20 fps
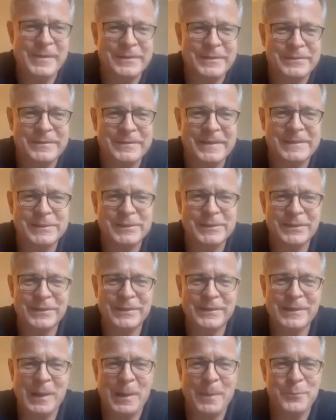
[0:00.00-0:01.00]
much. That's
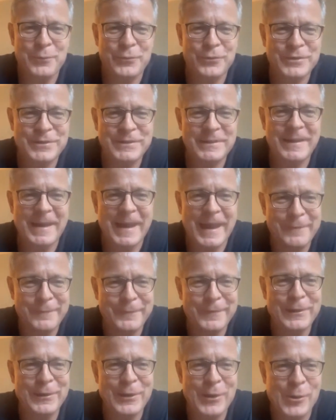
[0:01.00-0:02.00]
a pretty
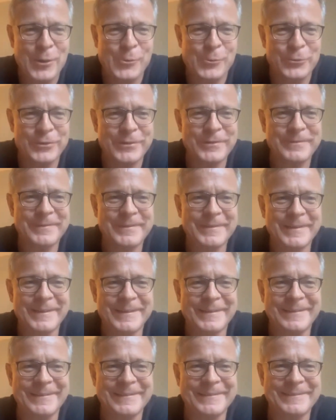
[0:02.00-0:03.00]
heavy load
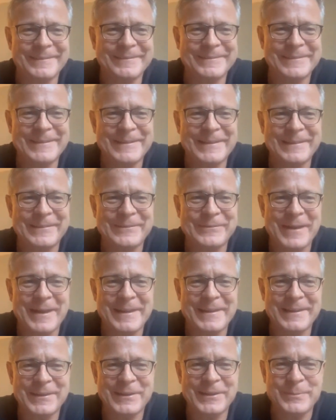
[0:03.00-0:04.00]

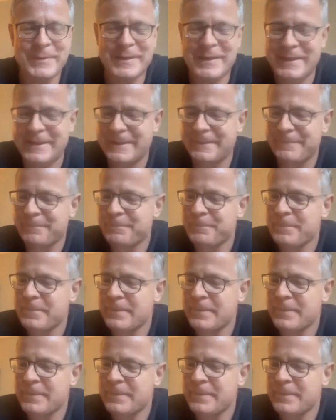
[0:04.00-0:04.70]
right at the beginning.